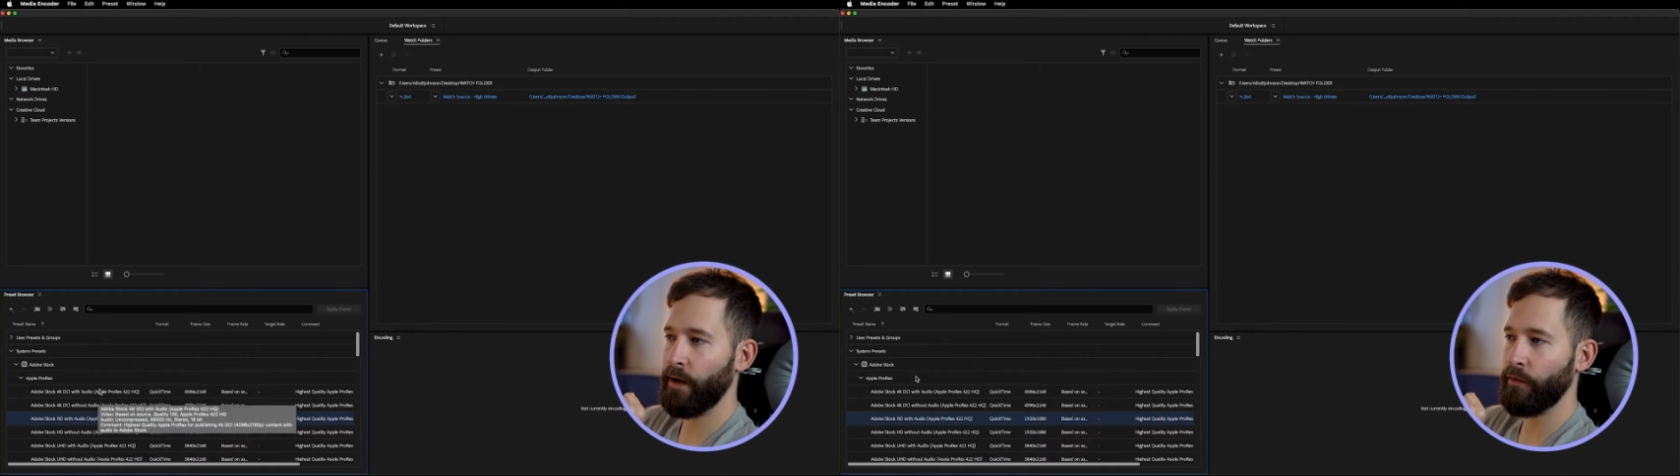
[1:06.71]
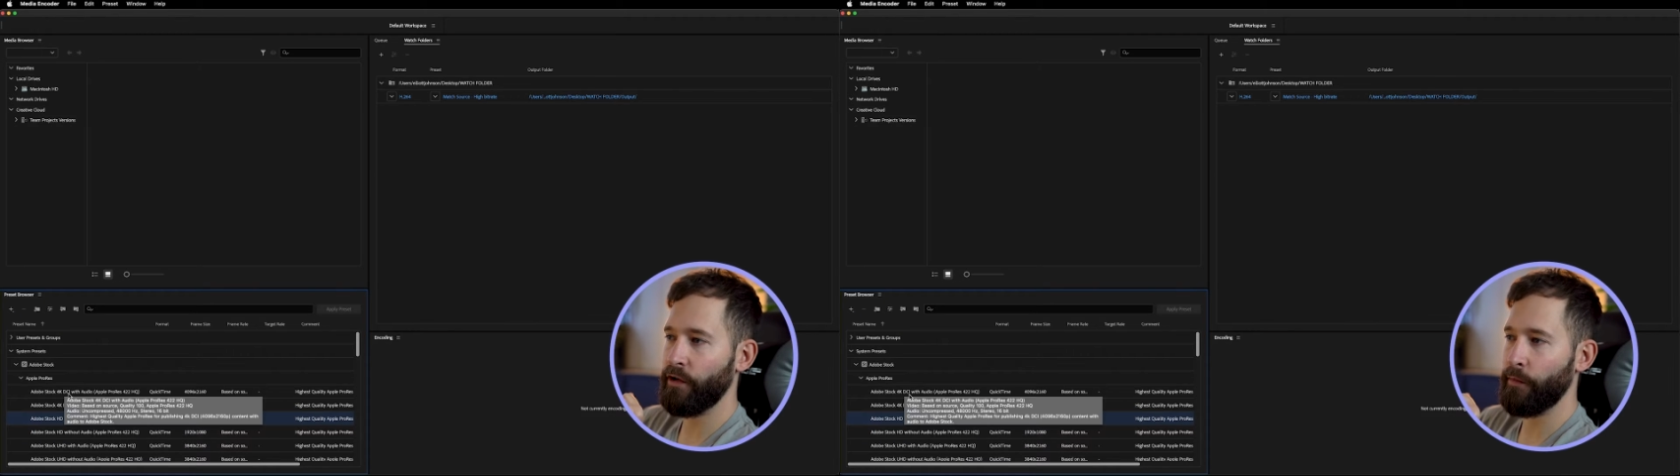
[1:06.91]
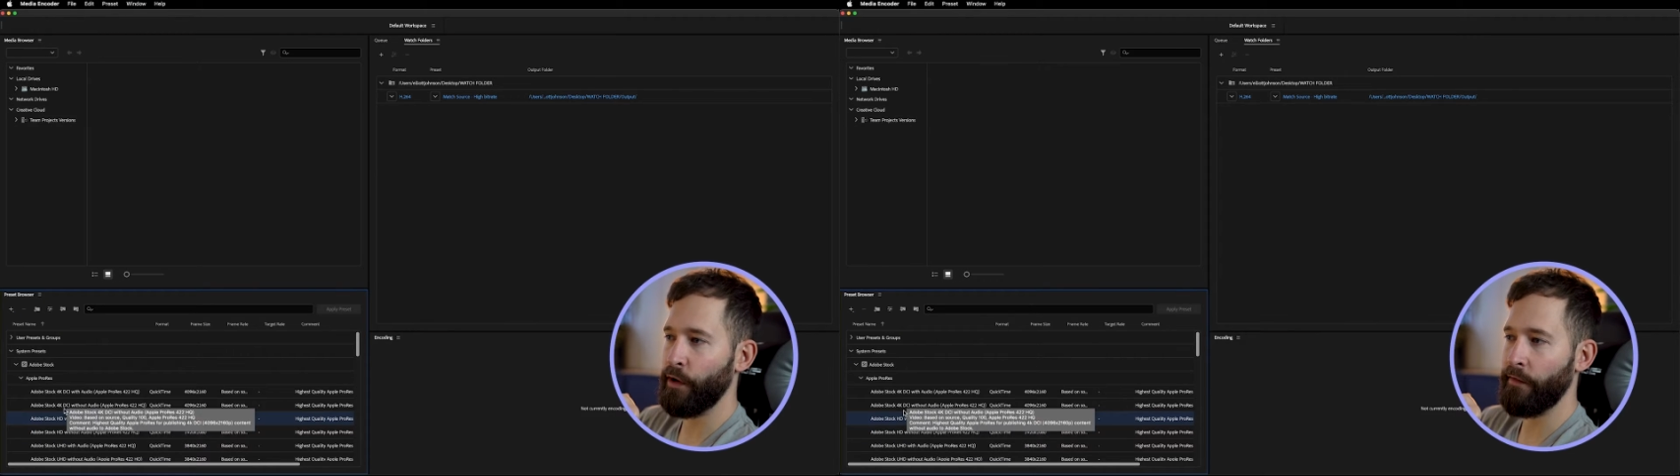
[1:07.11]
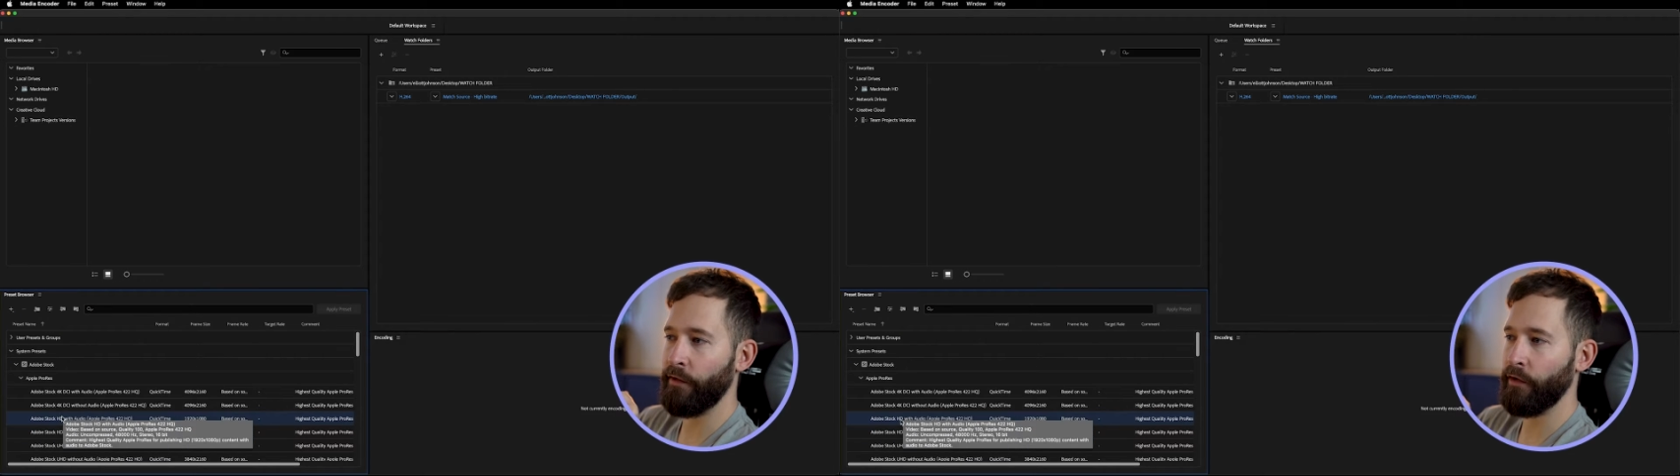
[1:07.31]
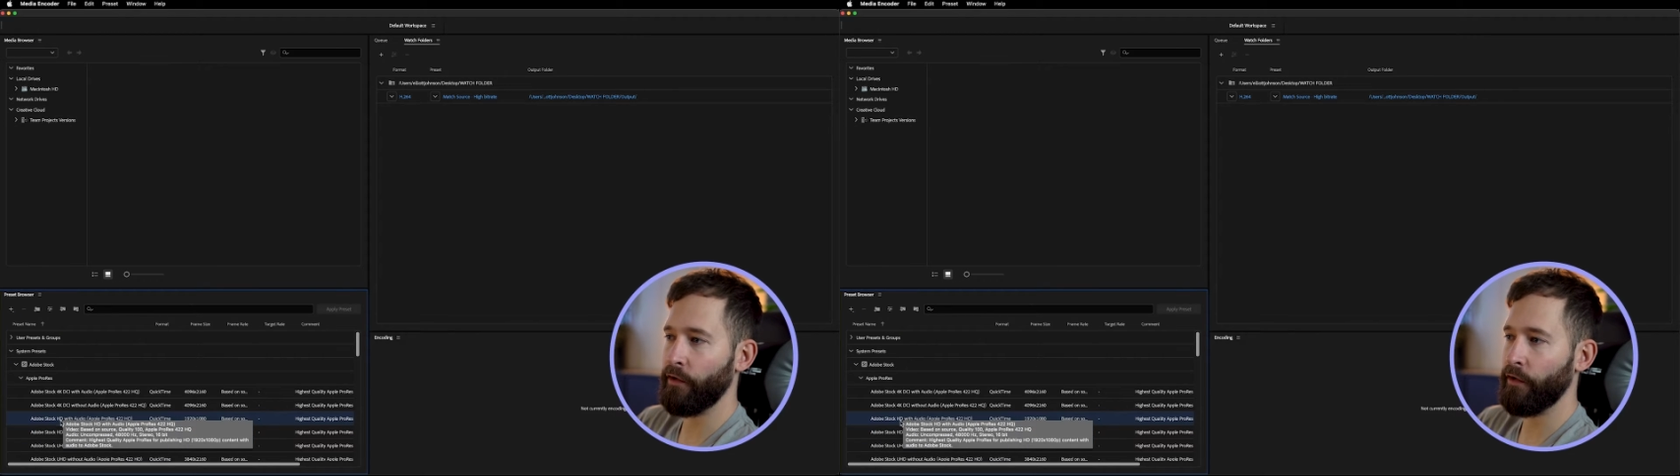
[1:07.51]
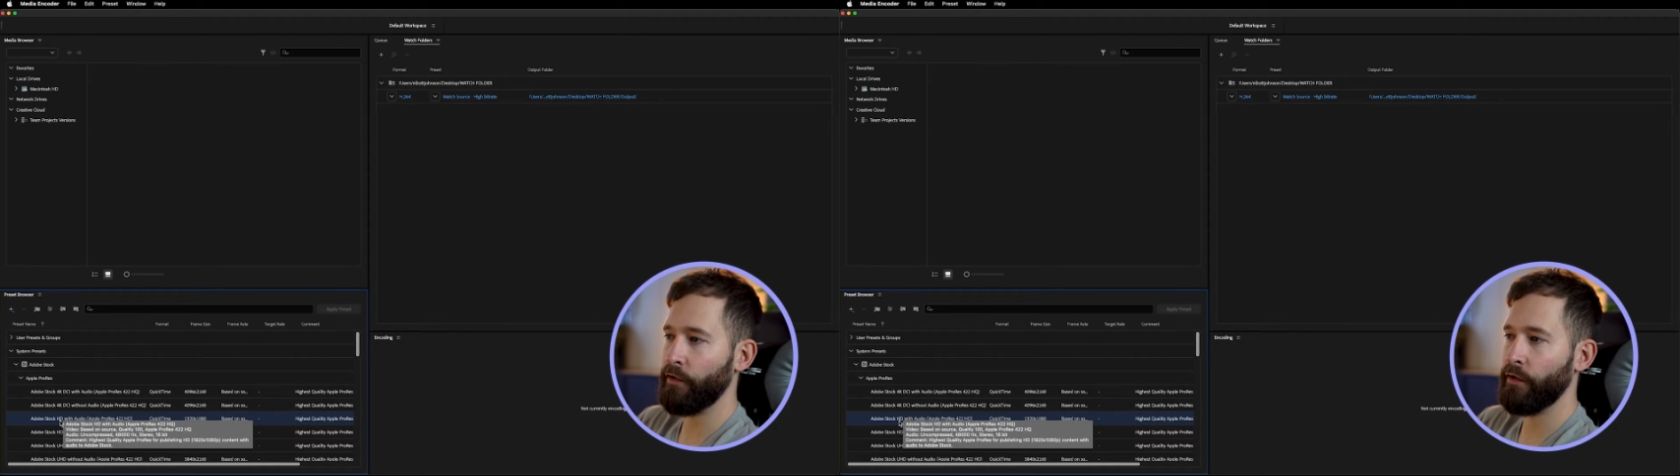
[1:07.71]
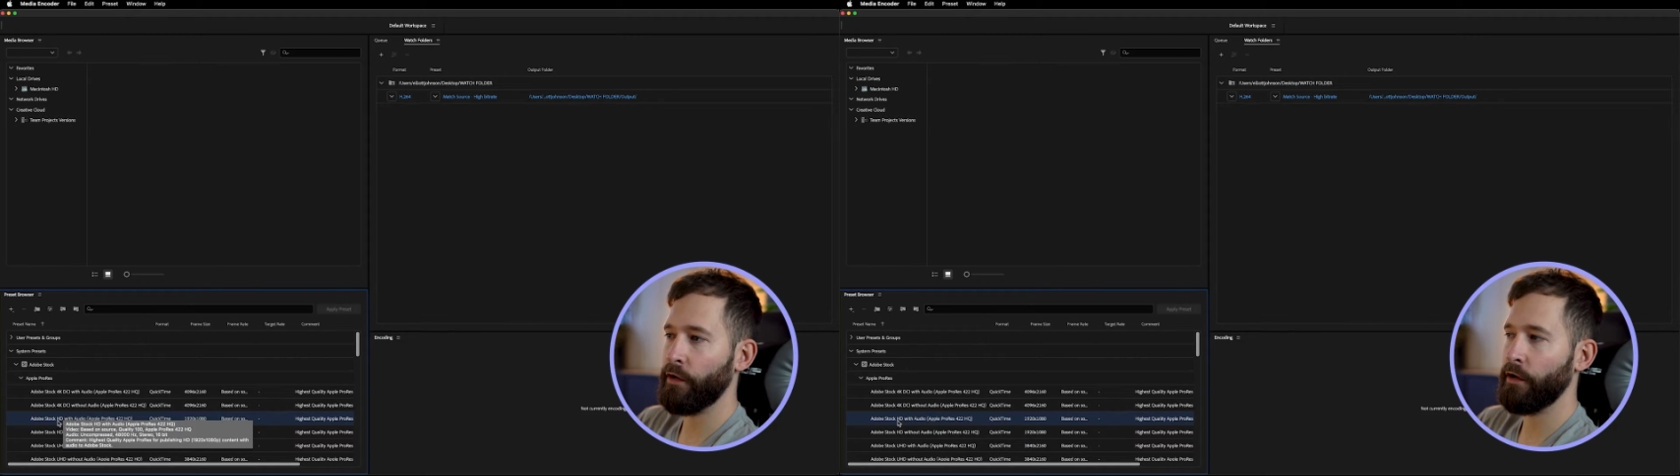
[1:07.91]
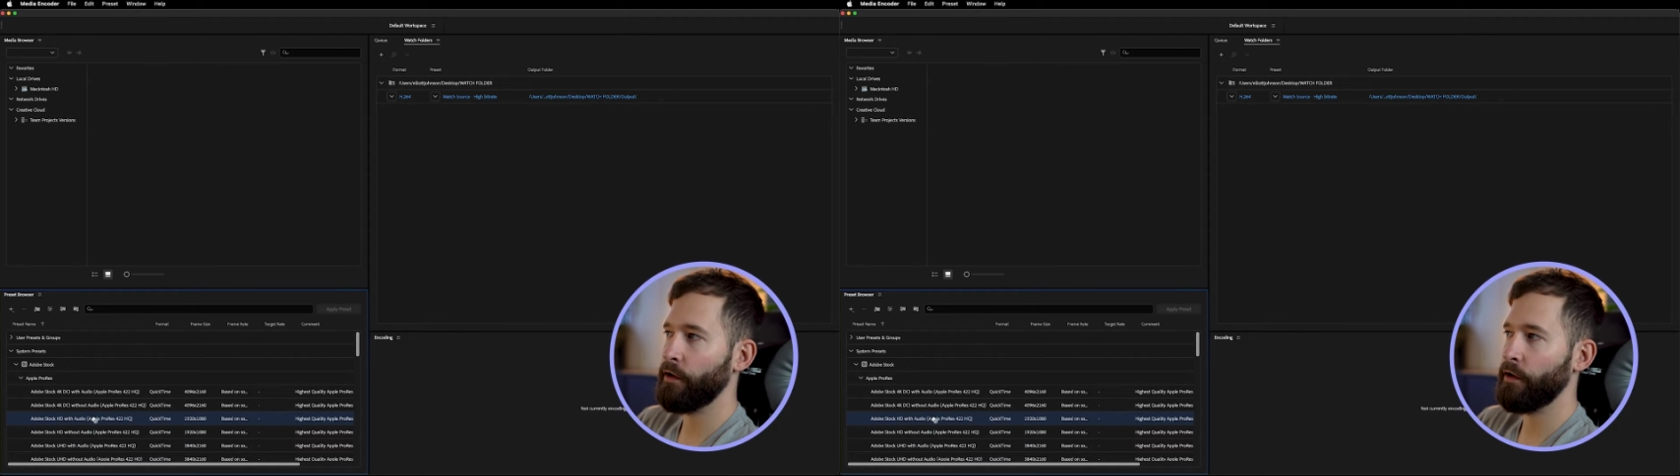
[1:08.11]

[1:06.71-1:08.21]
down to your preferences